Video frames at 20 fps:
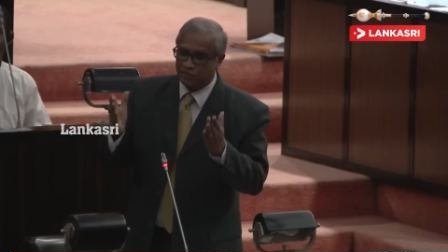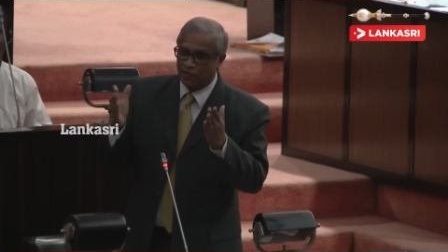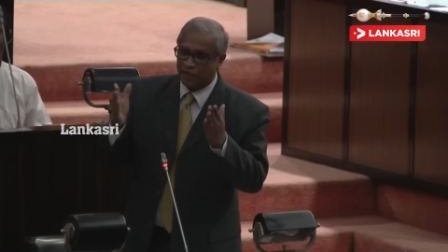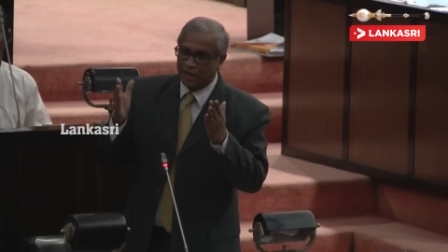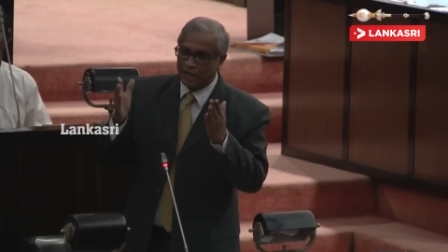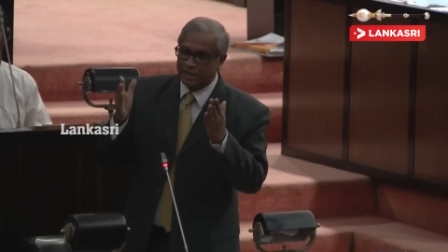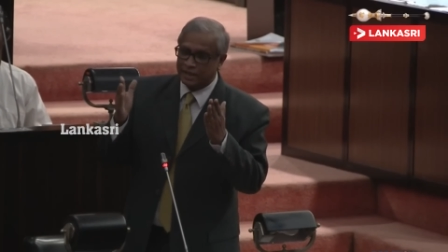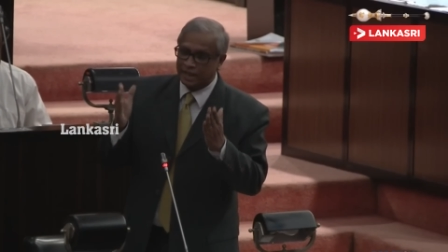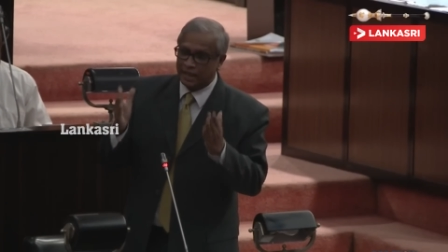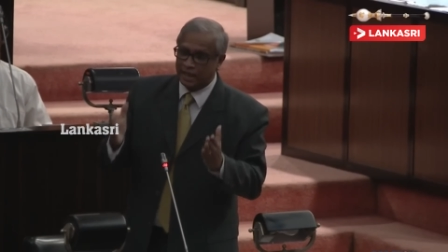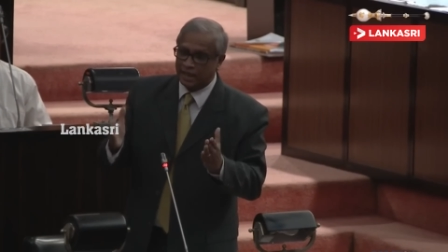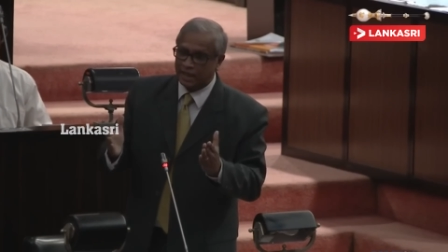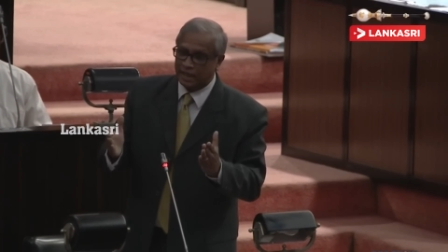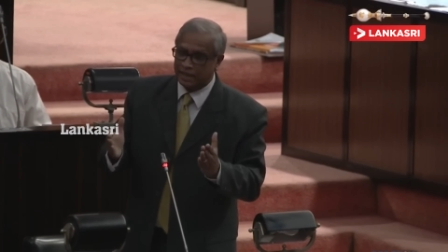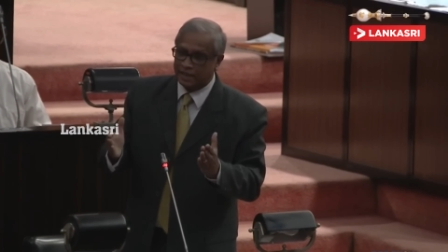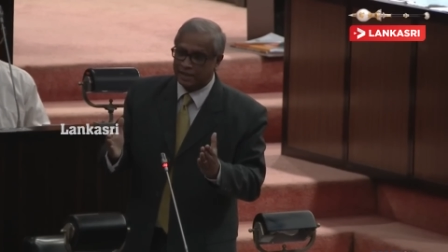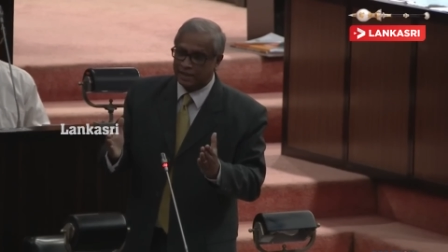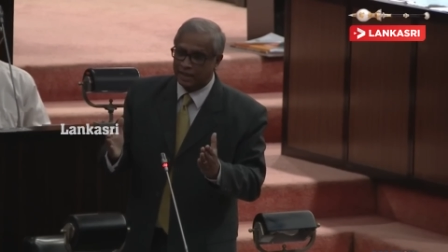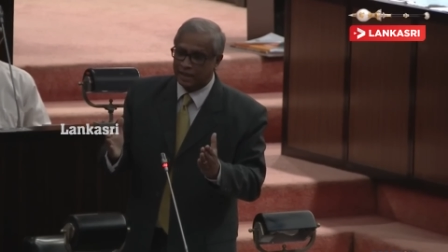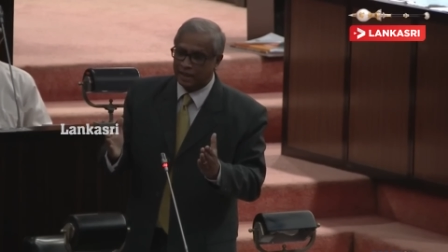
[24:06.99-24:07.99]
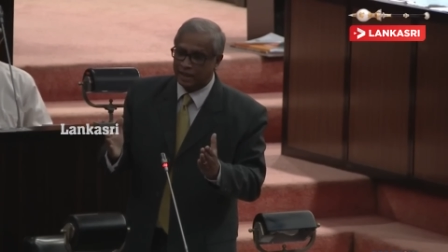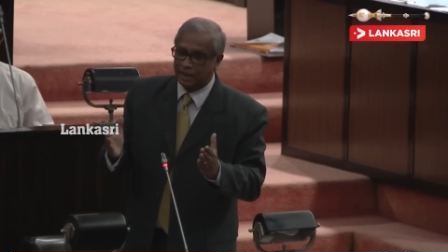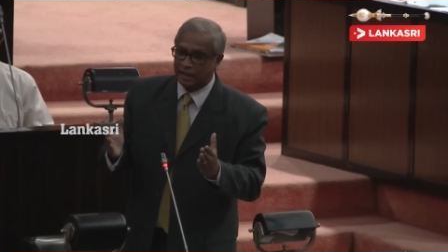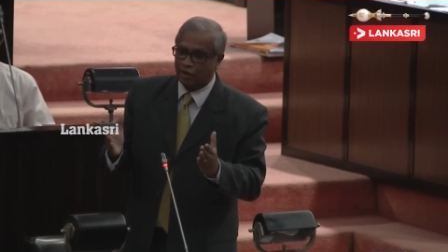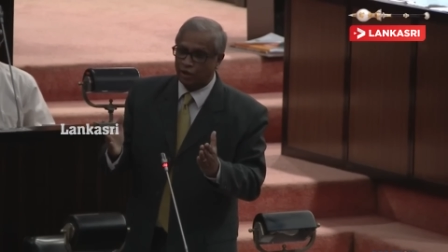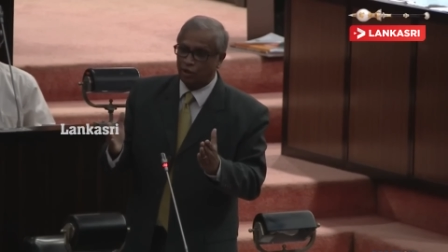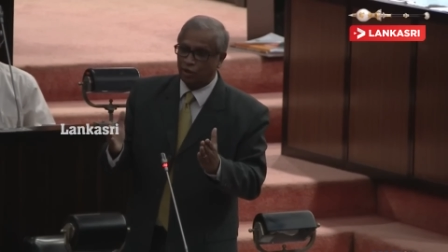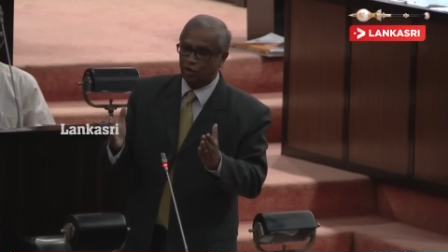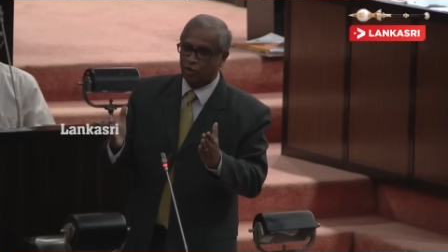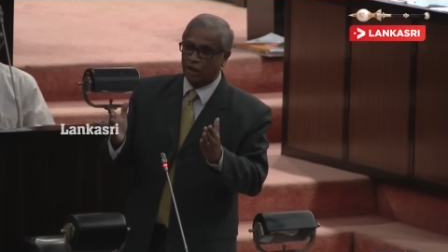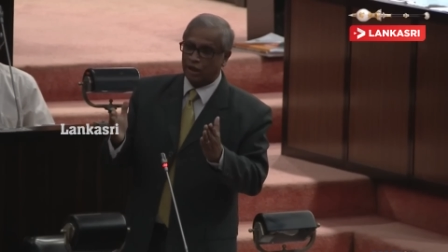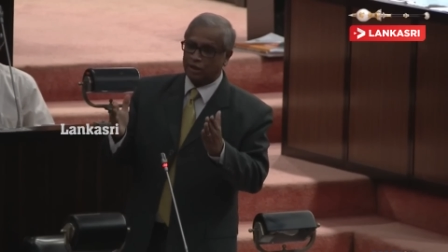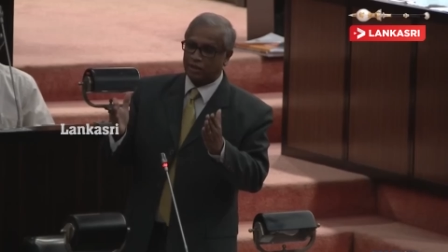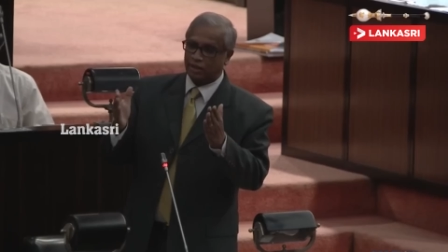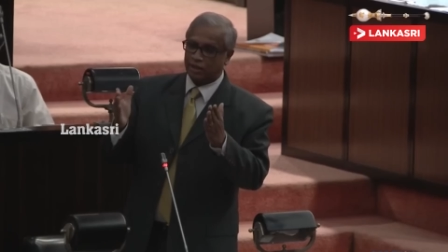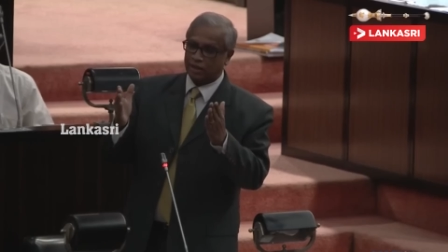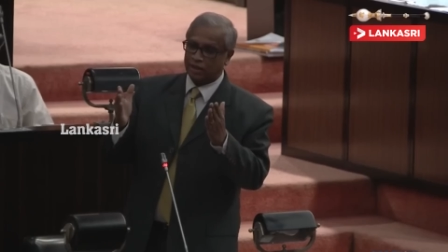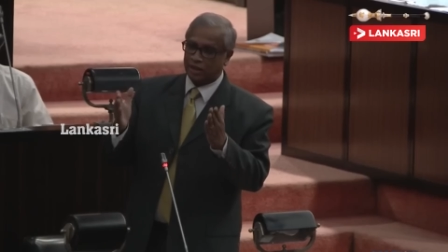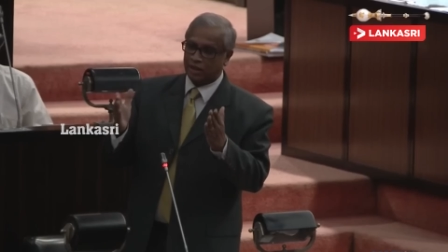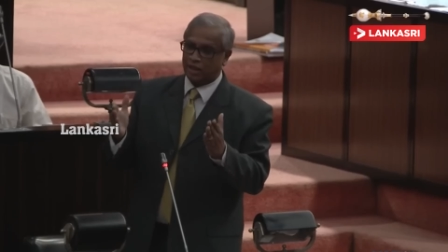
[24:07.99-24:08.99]
very serious. Secretary to the
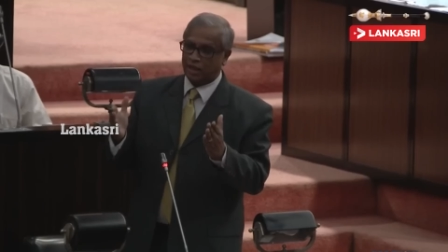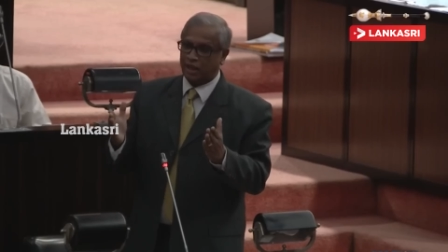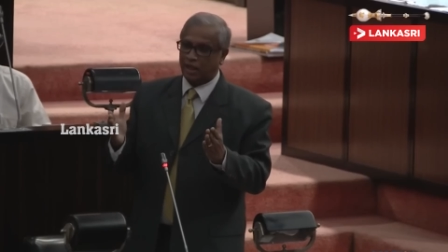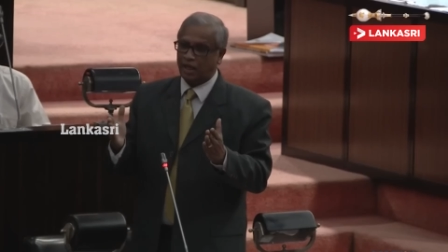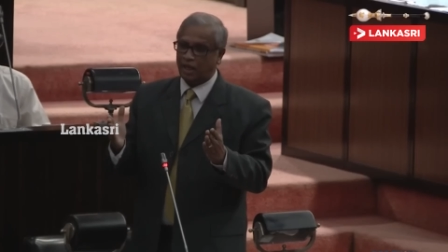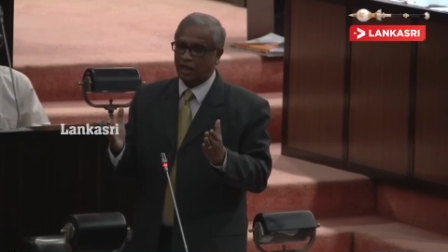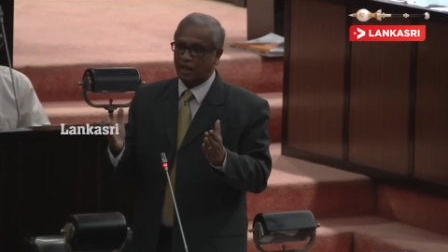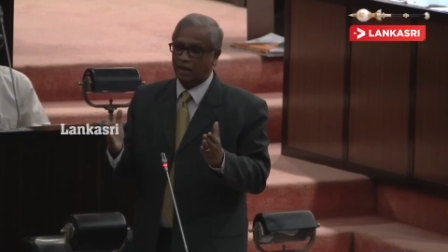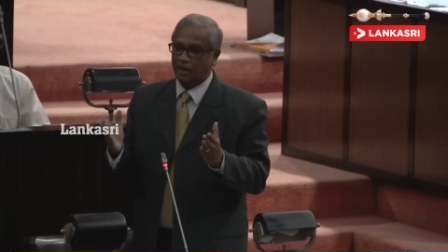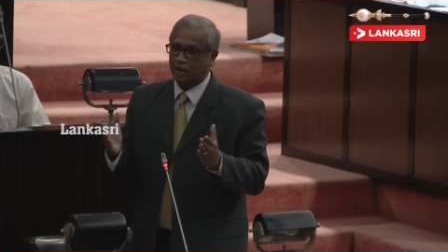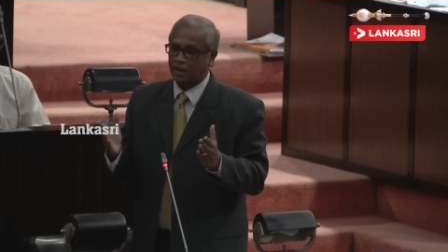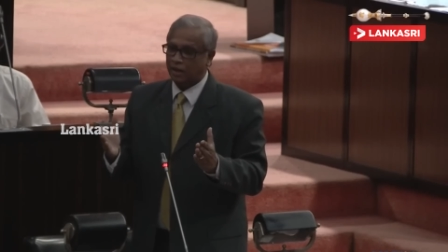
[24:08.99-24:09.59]
Treasury